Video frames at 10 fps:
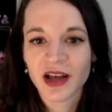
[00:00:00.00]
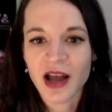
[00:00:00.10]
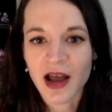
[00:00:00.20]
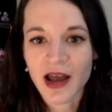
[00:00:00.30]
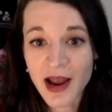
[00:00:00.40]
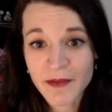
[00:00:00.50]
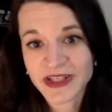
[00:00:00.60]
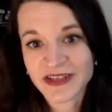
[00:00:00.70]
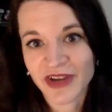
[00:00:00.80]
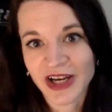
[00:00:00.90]

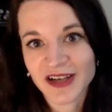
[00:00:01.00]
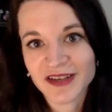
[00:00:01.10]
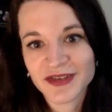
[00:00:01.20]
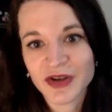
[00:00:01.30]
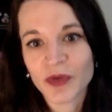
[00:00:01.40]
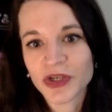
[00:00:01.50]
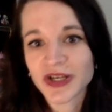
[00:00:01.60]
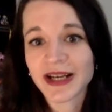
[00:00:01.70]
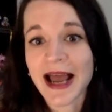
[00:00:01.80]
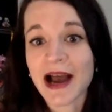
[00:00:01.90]
atmosphere. So once
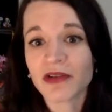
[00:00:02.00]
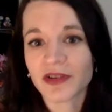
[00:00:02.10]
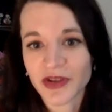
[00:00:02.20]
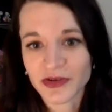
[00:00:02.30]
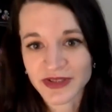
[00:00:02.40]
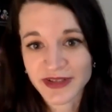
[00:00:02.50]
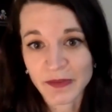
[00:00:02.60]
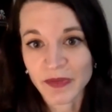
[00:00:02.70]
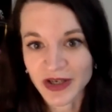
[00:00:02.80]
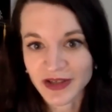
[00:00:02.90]
you get out of those
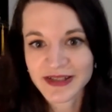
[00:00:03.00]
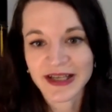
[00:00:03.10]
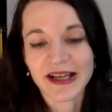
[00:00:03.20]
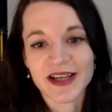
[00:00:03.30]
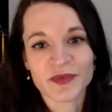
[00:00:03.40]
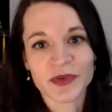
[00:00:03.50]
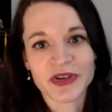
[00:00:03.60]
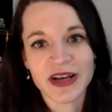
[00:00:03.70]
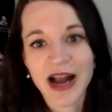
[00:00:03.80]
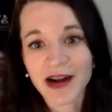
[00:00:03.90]
steampunk cities, once
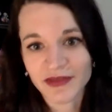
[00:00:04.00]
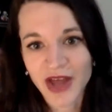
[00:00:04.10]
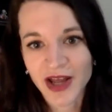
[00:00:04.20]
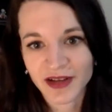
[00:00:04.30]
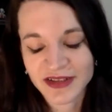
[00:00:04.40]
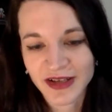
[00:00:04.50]
you get out of that